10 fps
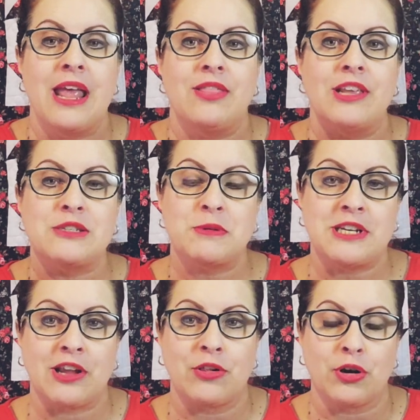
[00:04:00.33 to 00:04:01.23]
This
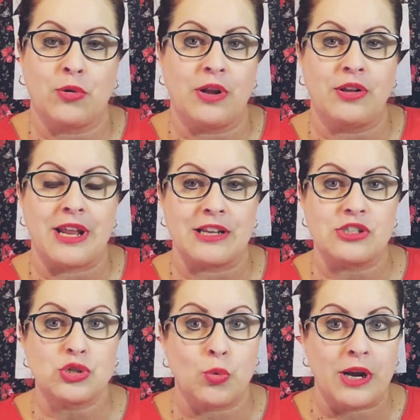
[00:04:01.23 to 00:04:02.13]
particular quilt has
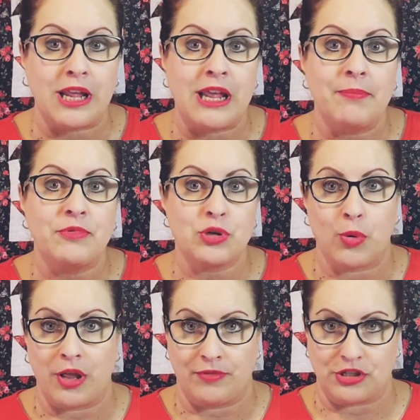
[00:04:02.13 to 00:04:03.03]
20
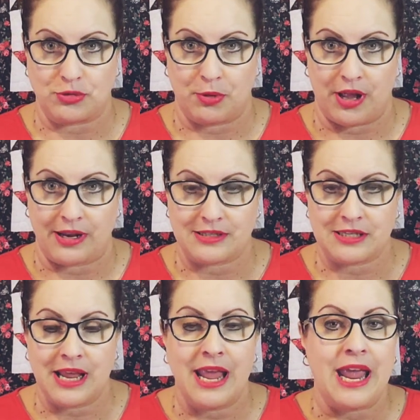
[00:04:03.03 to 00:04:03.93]
12-inch blocks,
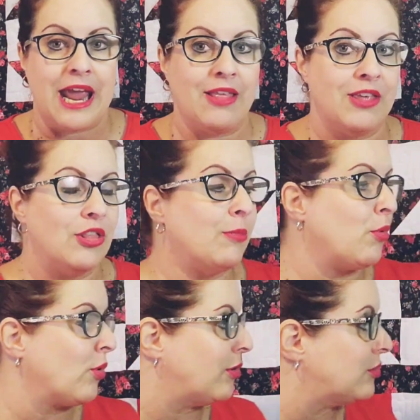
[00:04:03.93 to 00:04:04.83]
and then the
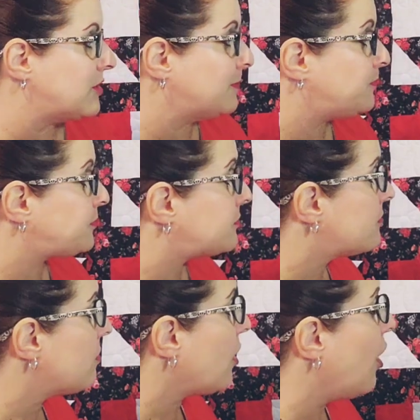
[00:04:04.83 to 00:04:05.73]
borders.
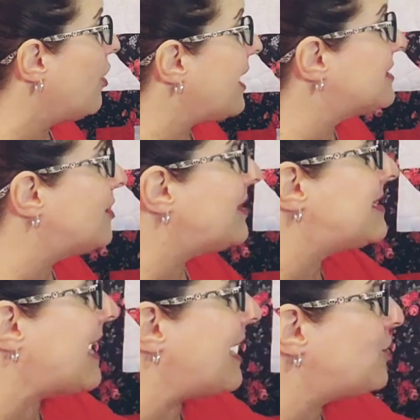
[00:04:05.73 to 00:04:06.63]
Okay, so the
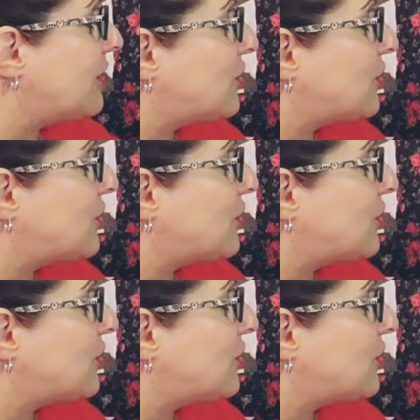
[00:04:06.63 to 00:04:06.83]
sashing